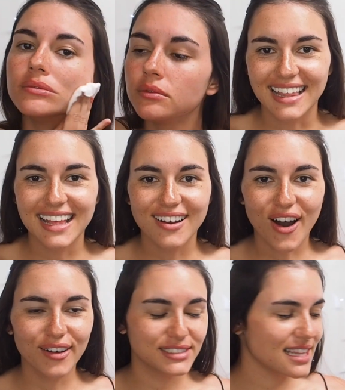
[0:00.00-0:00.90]
And then
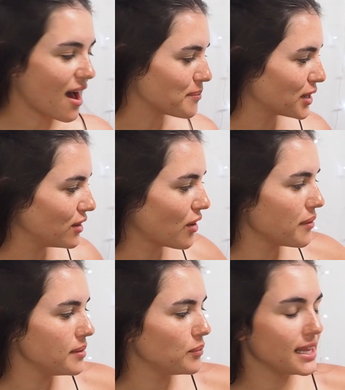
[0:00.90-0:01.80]
after that I'm going to go
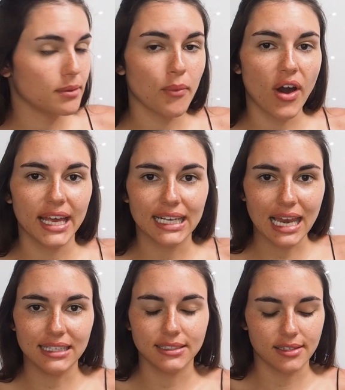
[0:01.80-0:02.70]
in with my
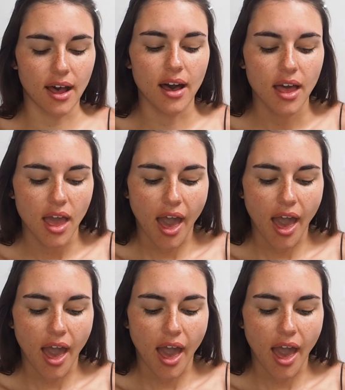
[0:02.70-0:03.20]
cleanser.